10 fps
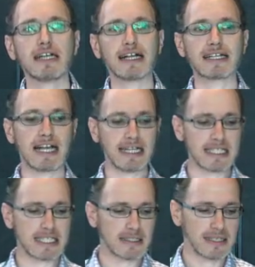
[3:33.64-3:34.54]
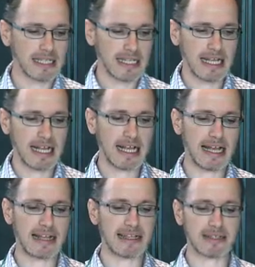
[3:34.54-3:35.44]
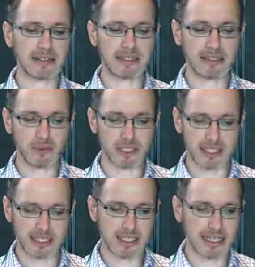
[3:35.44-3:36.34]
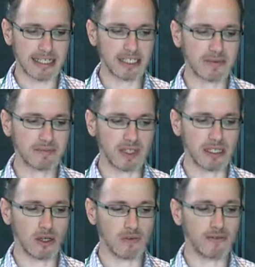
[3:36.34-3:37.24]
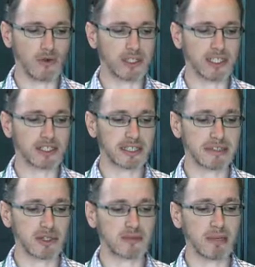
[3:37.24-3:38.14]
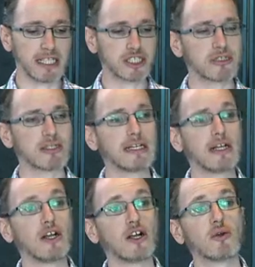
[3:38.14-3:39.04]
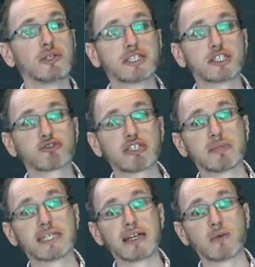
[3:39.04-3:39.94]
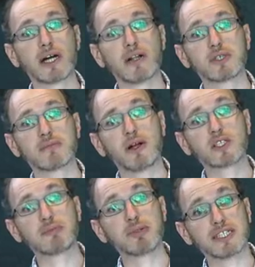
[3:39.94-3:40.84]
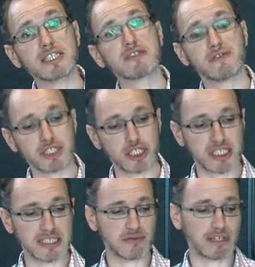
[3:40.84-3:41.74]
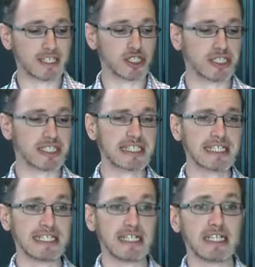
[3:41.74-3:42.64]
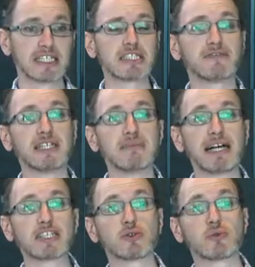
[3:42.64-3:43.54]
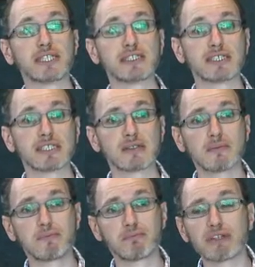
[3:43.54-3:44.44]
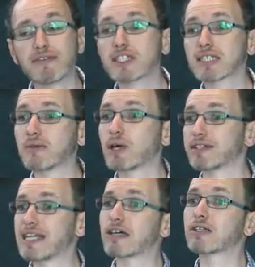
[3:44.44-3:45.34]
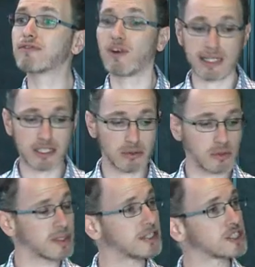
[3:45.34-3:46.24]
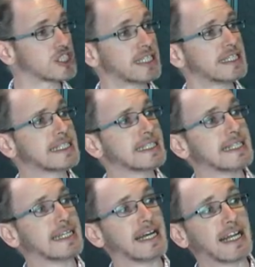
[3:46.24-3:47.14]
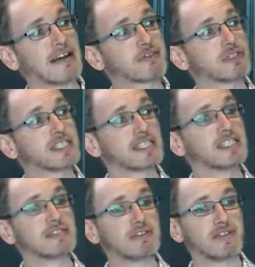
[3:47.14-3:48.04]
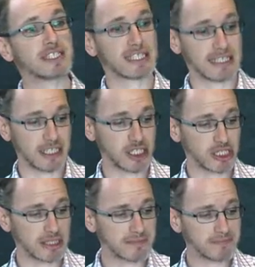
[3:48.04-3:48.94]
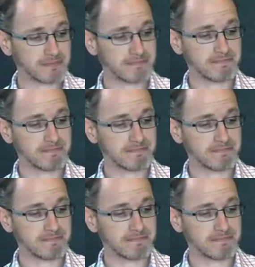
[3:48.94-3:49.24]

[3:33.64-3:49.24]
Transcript: uh, case, uh, it, it, was this case uh, of a 43 year old patient who was extremely unwell with multiple insufficiency fractures, severe muscle weakness, previously well, now confined to a wheelchair. And after extensive investigation,